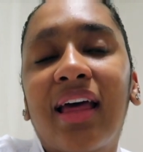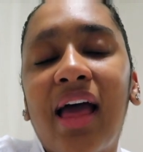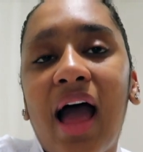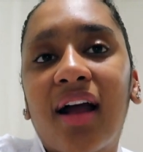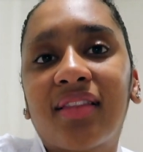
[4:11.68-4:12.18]

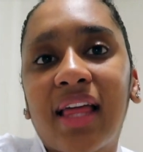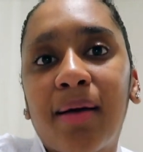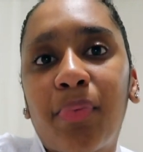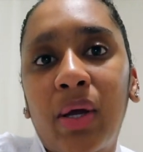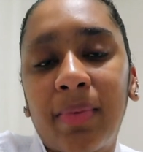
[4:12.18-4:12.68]
at
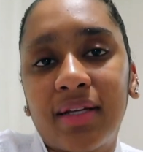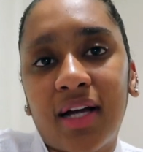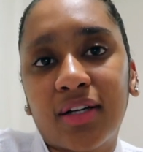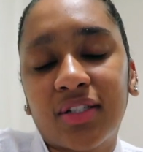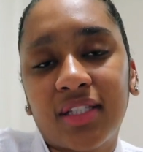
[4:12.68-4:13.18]
that point my
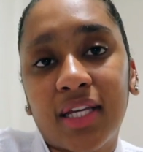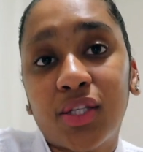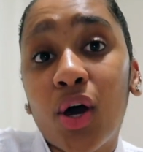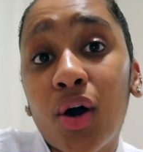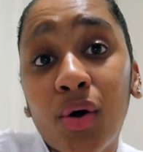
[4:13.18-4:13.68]
doctor
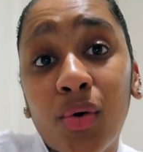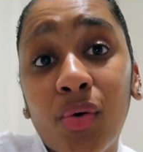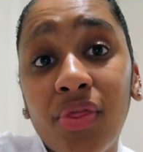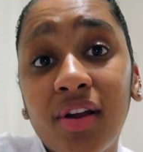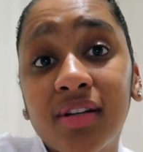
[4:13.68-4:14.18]
says,
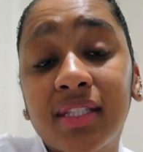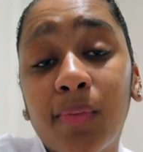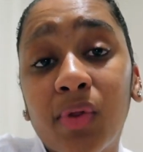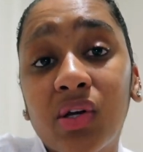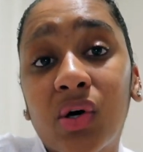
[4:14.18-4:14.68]
oh, there's
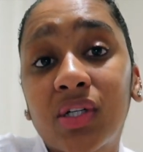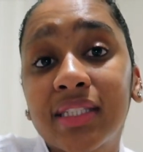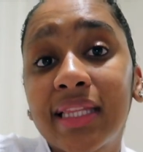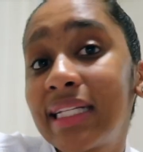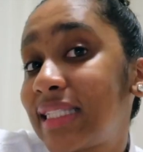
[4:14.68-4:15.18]
something
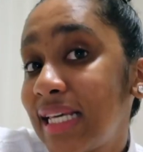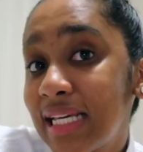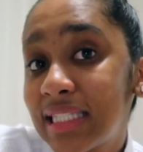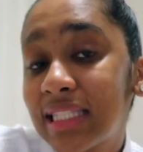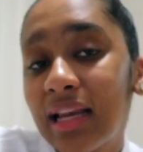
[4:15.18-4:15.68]
called
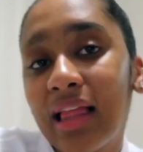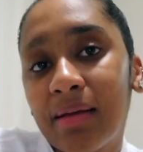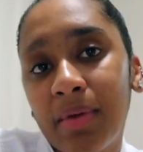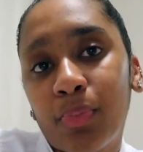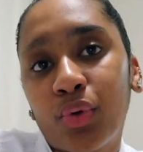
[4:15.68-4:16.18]
Latisse that a
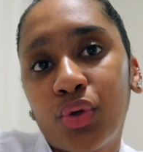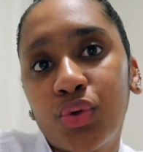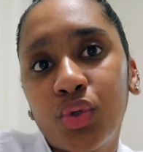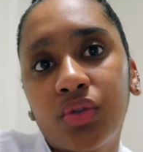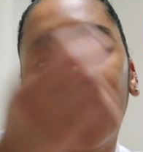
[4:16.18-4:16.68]
lot of people
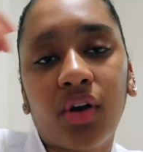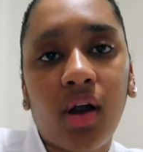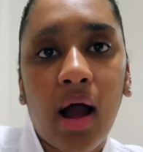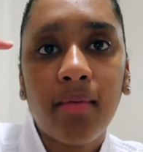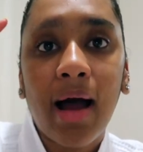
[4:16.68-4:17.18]
use
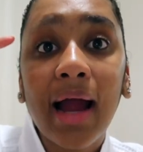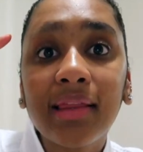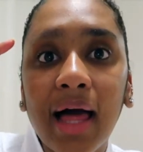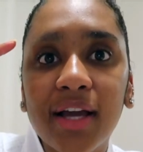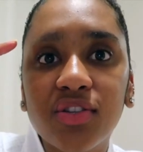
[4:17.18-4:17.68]
for
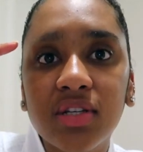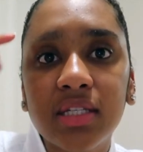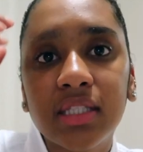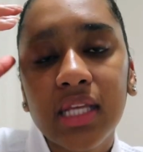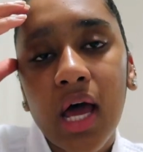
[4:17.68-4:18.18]

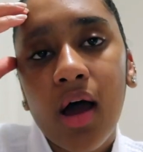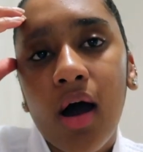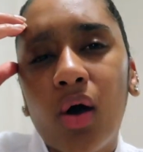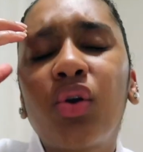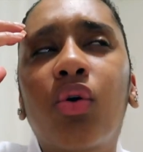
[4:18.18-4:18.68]
eyelashes,
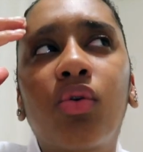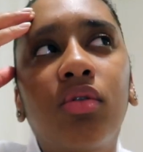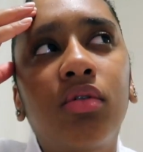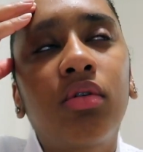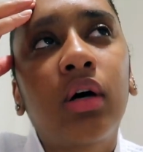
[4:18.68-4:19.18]
or
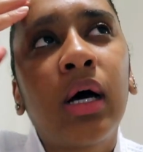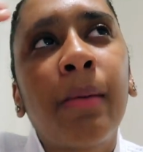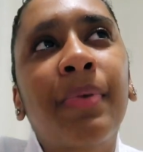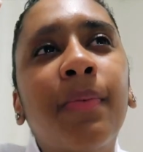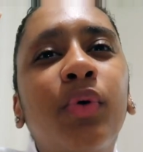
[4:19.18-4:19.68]
no,
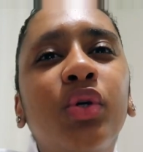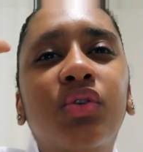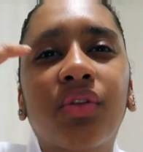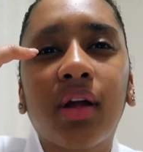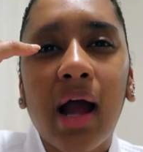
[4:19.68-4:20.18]
people
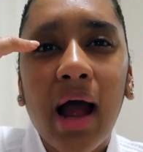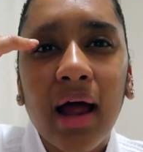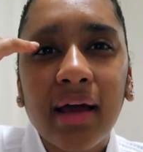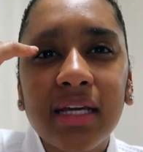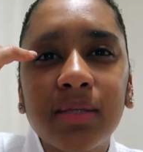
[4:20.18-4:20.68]
use for their
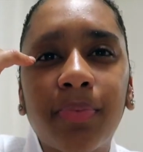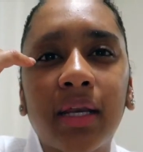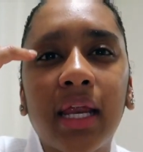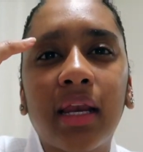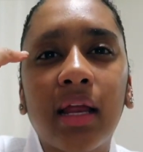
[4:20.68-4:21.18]
eyes,
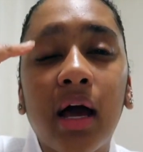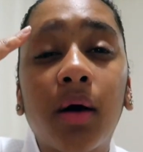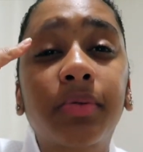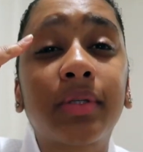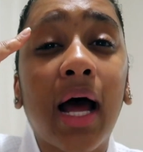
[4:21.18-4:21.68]
but it
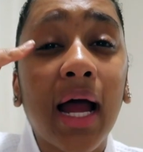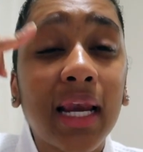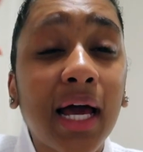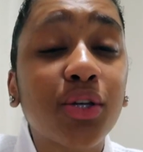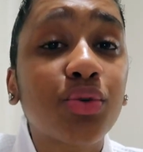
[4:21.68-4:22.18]
helps with
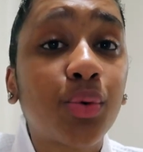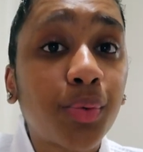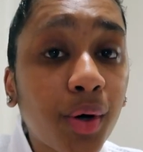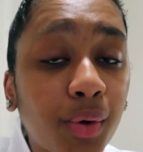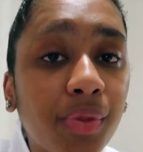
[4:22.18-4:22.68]
eyelash
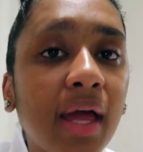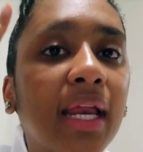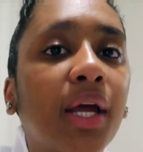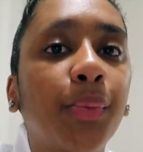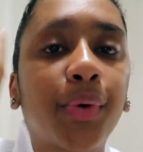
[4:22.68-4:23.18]
growth
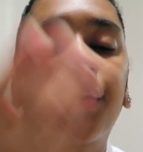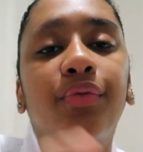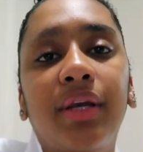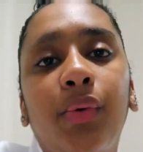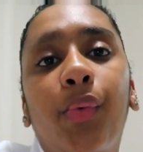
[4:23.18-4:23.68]
and it can work
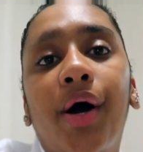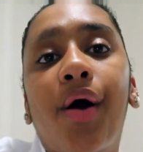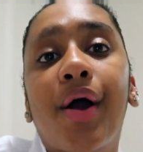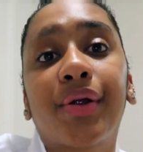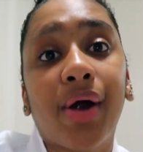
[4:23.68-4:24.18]
really well
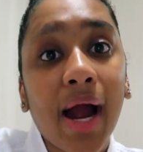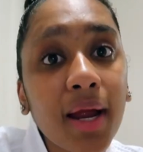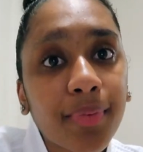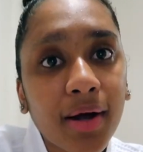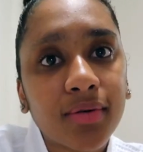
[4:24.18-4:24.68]
on your
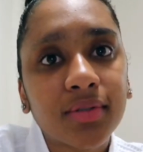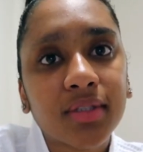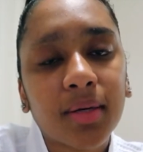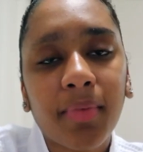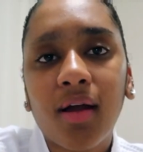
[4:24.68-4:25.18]

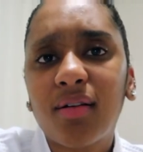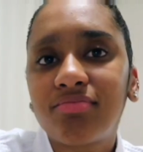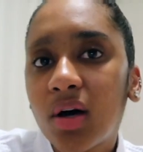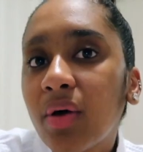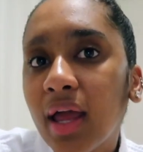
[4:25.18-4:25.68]
eyebrows. I'm like,
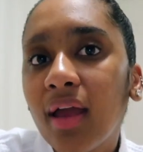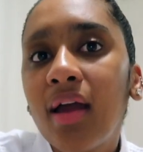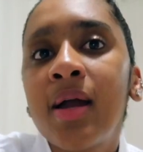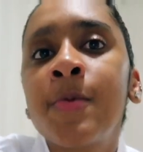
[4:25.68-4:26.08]
okay.